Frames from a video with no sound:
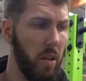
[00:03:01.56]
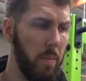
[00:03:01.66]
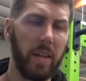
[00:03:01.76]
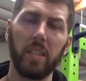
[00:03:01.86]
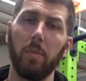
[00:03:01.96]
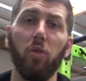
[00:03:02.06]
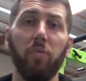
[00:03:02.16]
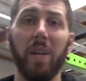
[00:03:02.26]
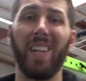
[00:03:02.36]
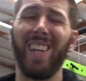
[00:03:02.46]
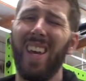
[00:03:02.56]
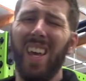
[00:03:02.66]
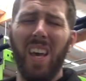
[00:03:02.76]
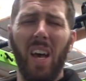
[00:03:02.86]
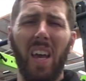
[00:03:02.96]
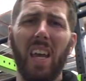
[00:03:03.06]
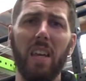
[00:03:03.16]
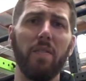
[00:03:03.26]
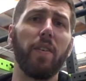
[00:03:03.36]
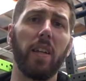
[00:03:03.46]
It makes the movement
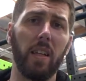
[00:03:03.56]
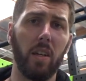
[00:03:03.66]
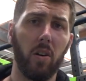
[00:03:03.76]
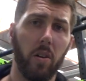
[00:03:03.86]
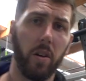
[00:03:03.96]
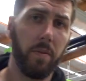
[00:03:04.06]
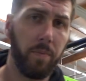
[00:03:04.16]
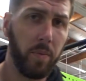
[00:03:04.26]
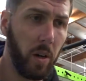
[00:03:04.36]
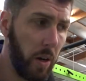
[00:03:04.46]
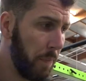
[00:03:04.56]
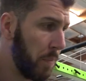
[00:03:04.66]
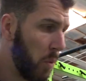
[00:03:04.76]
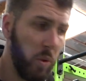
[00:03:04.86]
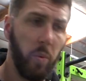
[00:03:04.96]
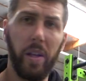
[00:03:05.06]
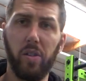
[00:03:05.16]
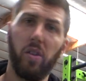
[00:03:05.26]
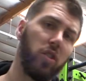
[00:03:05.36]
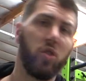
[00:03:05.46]
infinitely harder, okay? When the weight
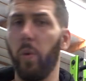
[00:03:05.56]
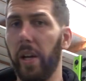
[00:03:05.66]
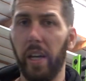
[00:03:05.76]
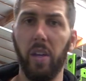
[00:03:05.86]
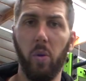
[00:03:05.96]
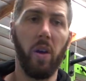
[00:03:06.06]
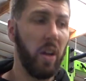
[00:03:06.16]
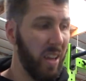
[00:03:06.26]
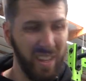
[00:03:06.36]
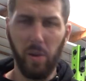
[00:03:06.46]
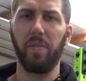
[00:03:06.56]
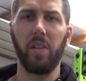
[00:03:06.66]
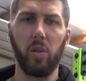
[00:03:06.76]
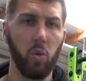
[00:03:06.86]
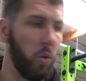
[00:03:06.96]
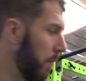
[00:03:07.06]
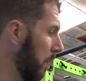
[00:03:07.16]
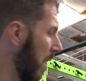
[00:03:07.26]
starts swinging, you have to control.